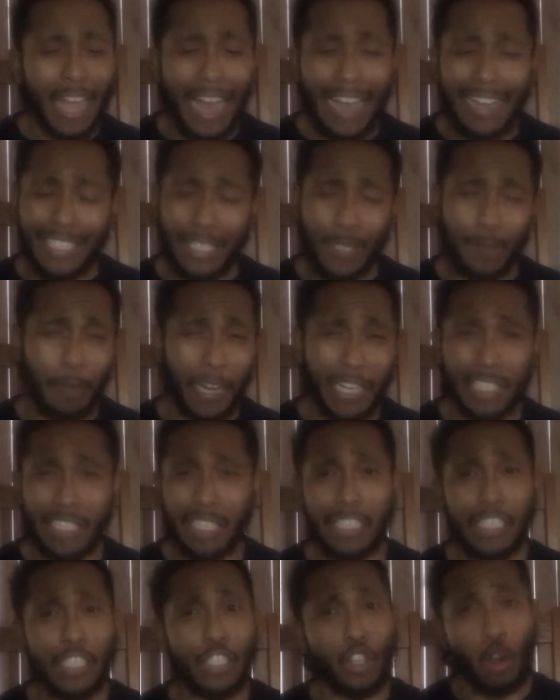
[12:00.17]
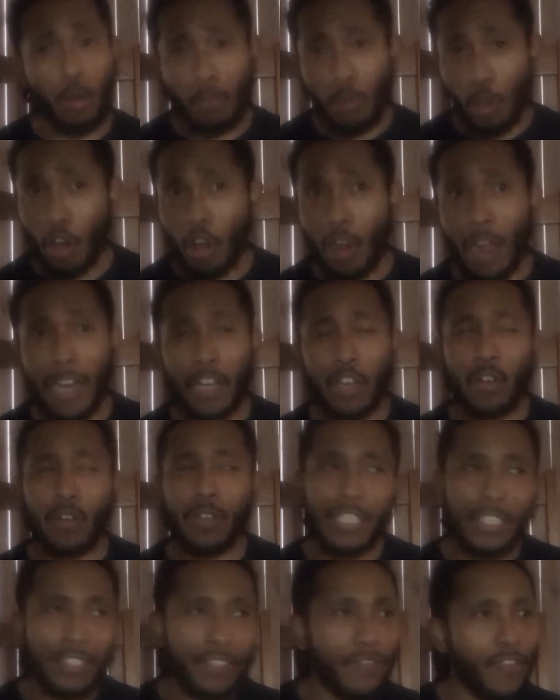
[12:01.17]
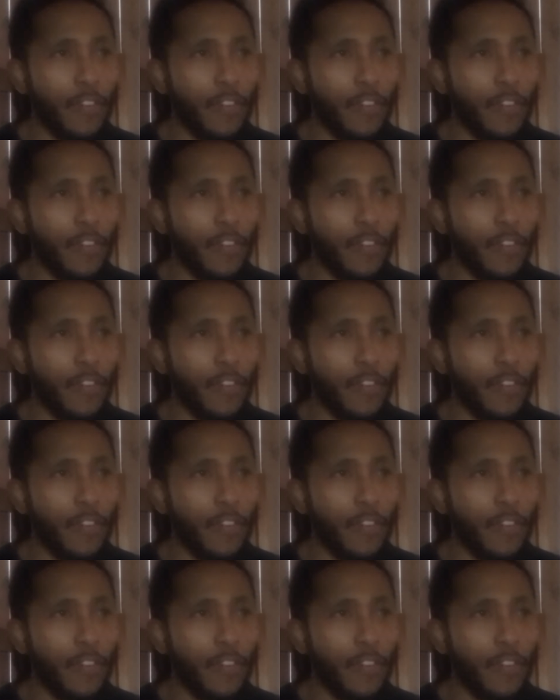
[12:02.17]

Especially Joe Burrow. I know he's the